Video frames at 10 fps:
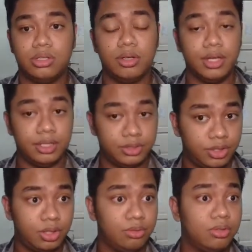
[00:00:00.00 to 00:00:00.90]
Okay,
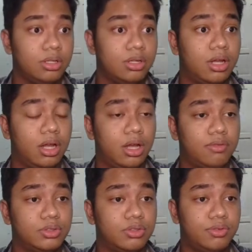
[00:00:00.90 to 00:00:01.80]
so
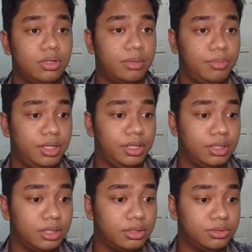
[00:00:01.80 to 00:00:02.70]
first of all, let me
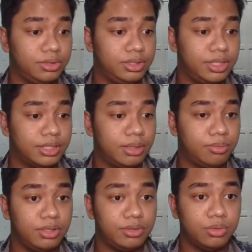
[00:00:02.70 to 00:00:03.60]
recheck
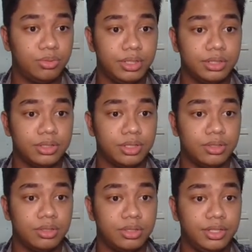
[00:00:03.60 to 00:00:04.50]
something real quick.
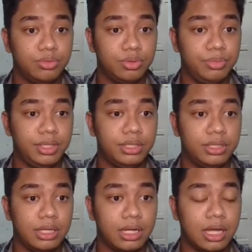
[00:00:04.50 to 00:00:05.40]
So this will be
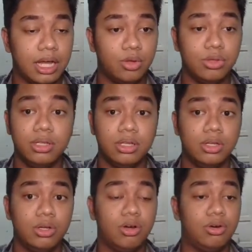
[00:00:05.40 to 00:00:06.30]
the account
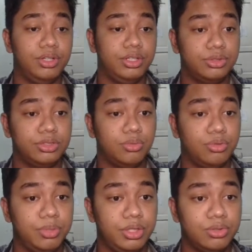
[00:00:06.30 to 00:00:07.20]
or the user that
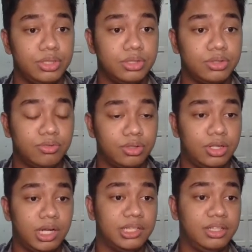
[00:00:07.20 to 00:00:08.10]
we'll be using. So for
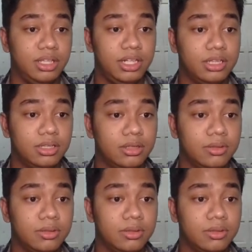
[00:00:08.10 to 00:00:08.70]
now, I'll delete it